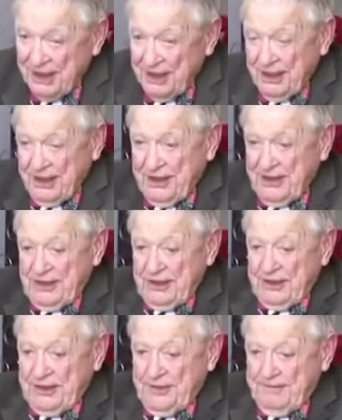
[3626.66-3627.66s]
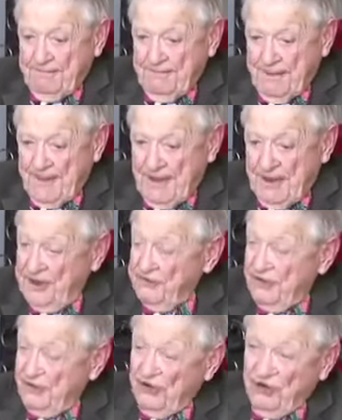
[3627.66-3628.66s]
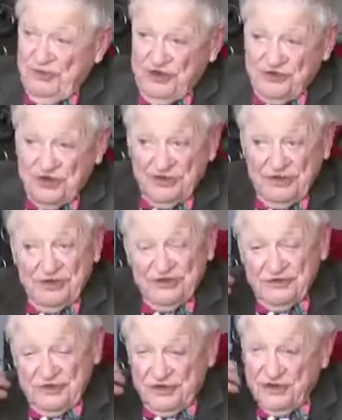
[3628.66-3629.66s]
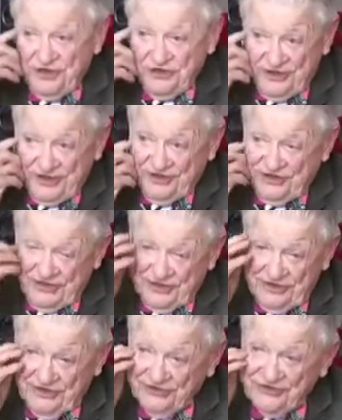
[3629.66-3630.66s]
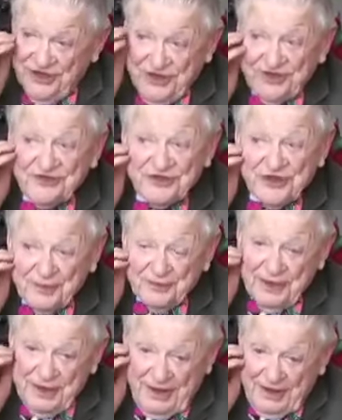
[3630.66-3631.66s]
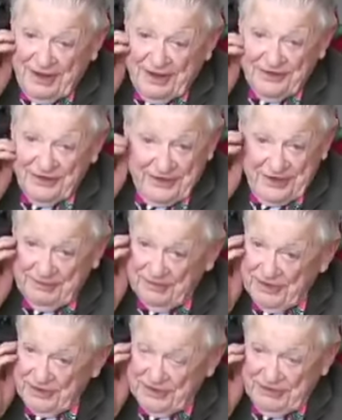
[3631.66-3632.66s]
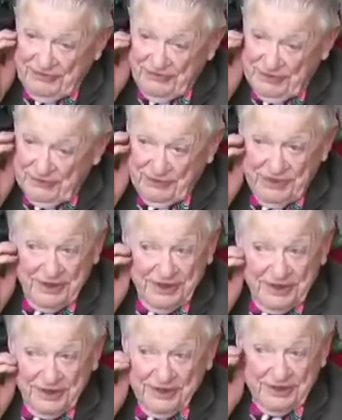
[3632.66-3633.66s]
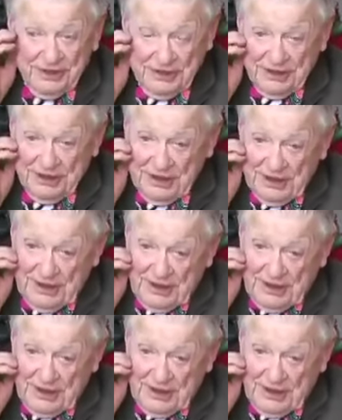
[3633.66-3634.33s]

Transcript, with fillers: And um, I even called my son who lives in Tracy. I said, this is a heads up. I said, I'm beginning to feel really ill.